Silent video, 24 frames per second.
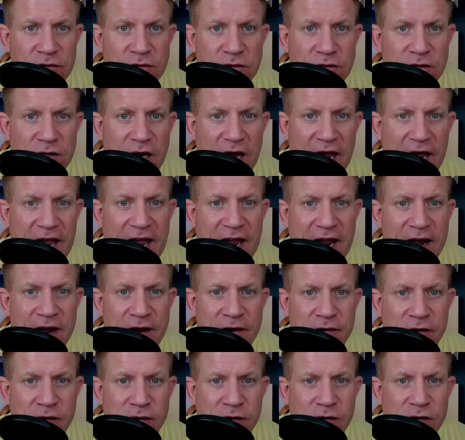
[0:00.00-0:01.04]
Okay?
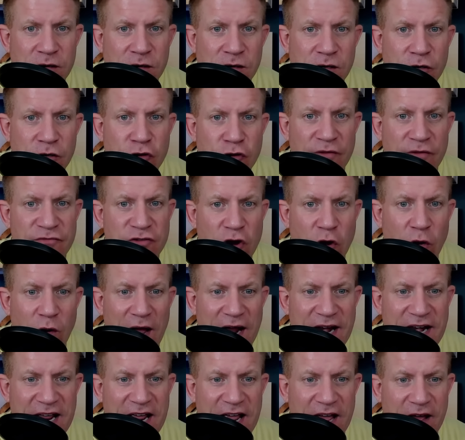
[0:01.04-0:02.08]
You have no
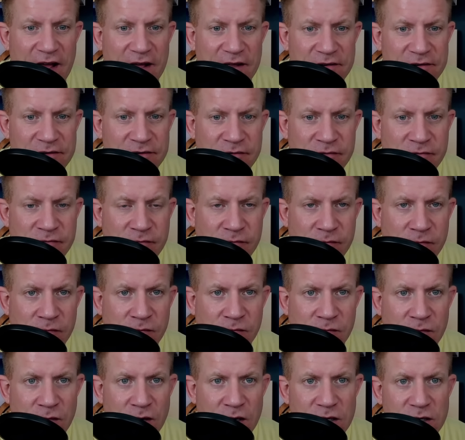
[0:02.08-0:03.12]
idea.
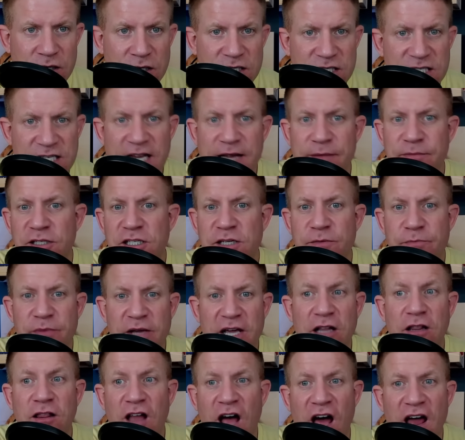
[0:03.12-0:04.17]
Seems to be a
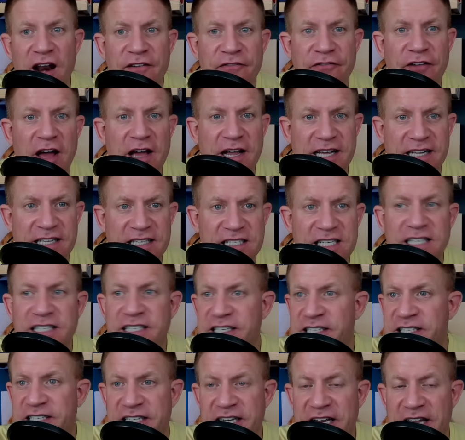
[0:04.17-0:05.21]
lot of
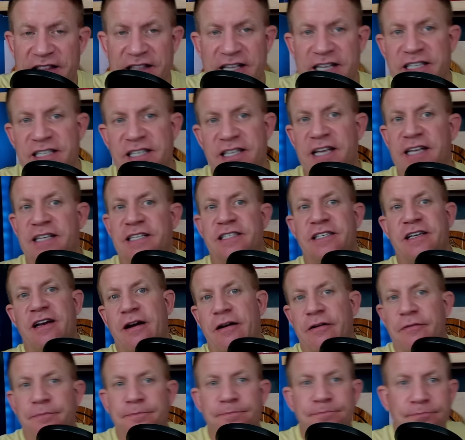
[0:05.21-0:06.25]
consistency in these things, you
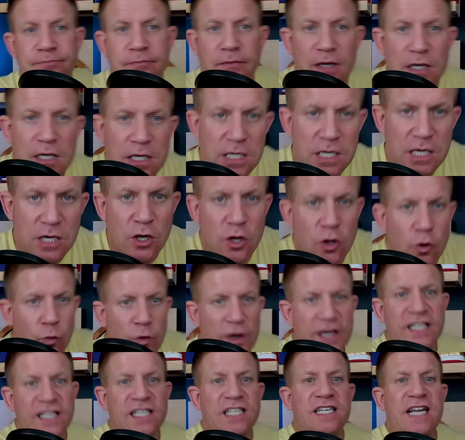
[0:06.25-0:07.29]
know?
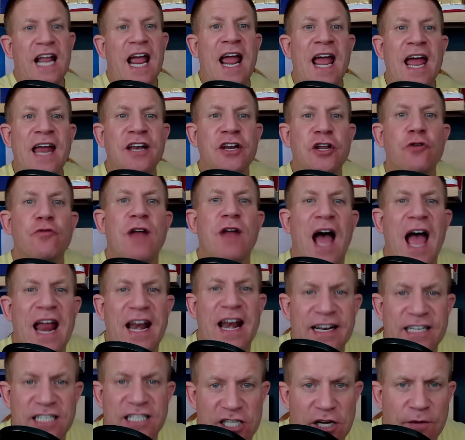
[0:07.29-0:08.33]
We stand
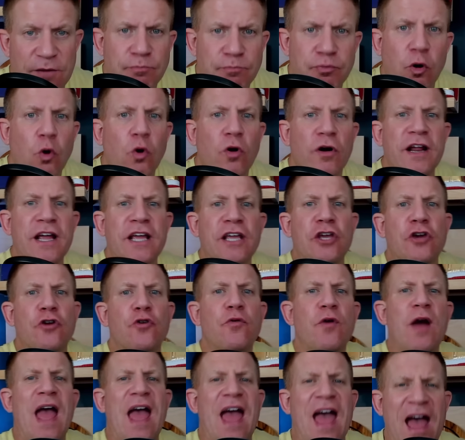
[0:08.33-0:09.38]
united, supporting
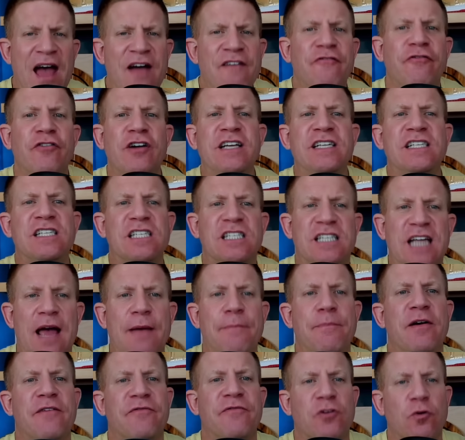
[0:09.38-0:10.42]
you every step
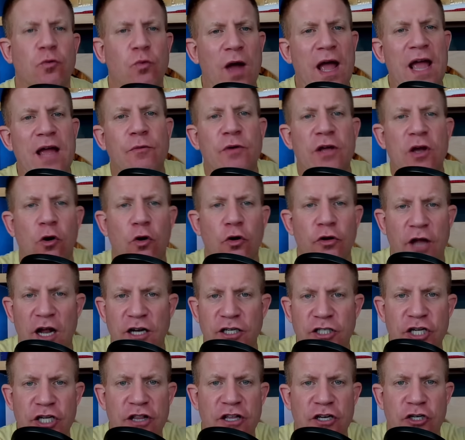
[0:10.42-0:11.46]
of the way. We hold on
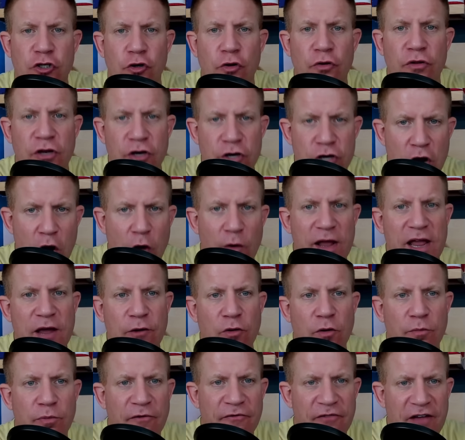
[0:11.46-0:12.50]
to the truth, knowing it
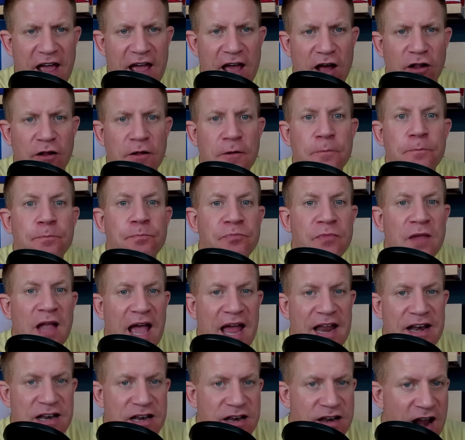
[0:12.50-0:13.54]
will prevail,
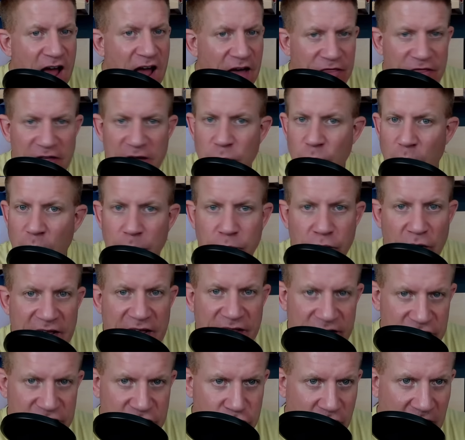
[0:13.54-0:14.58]
and nothing will break
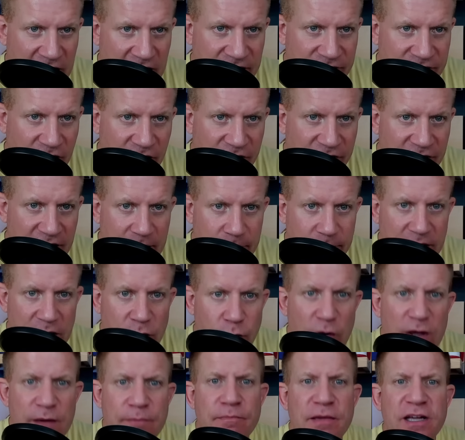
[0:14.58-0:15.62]
the strength of our family.
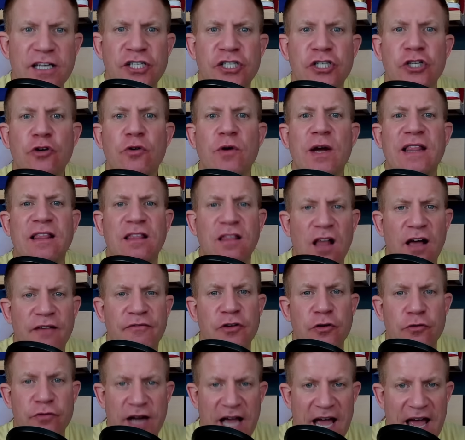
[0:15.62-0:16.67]
We miss you and love
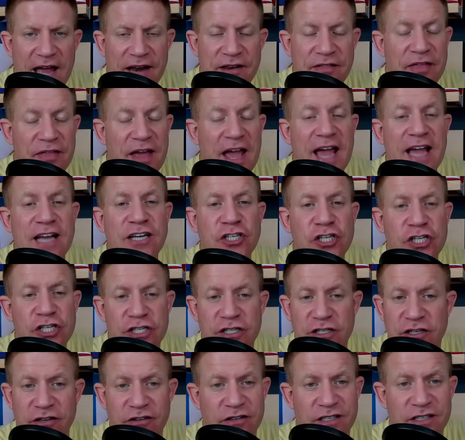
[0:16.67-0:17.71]
you, Dad. Diddy
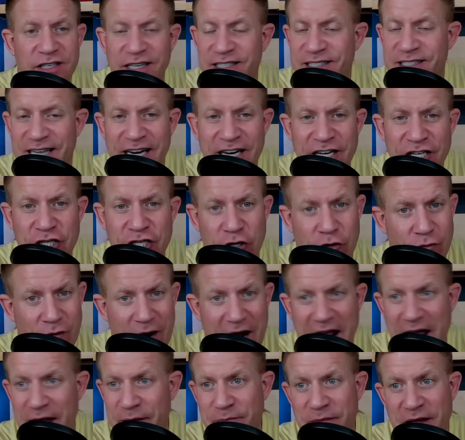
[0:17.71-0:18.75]
should have
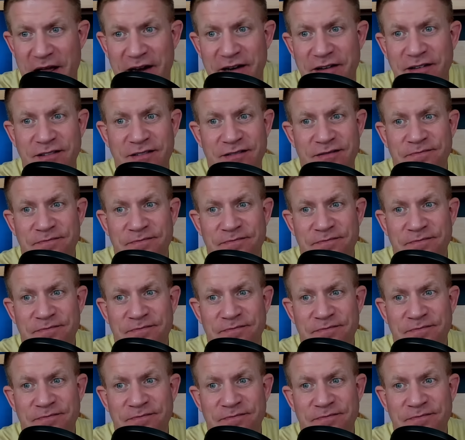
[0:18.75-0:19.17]
ran, man.